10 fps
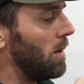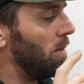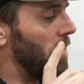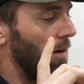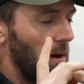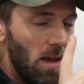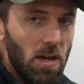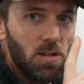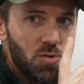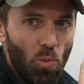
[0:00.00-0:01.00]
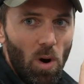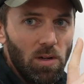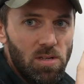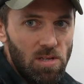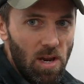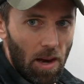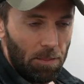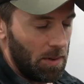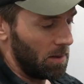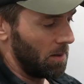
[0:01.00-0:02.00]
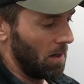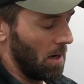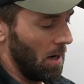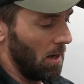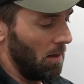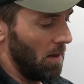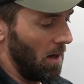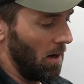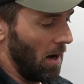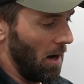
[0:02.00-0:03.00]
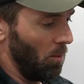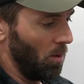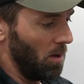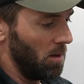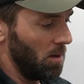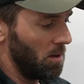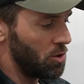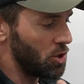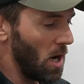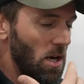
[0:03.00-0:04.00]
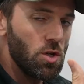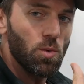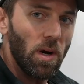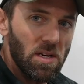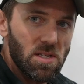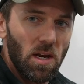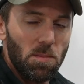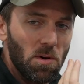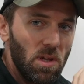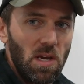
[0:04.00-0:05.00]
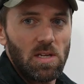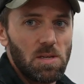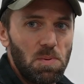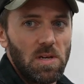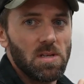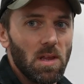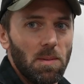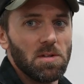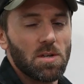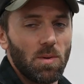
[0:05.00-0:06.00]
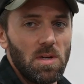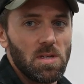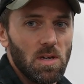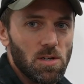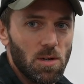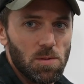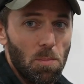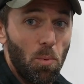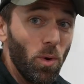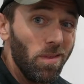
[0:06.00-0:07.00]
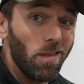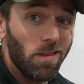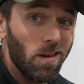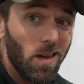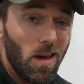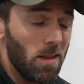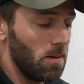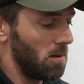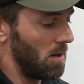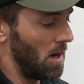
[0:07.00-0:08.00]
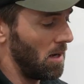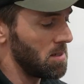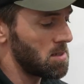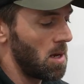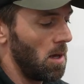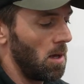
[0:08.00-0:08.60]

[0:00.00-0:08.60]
There is one step uh, that I would change what I said about the easy peasy lemon squeezy in terms of putting the thing together, and that is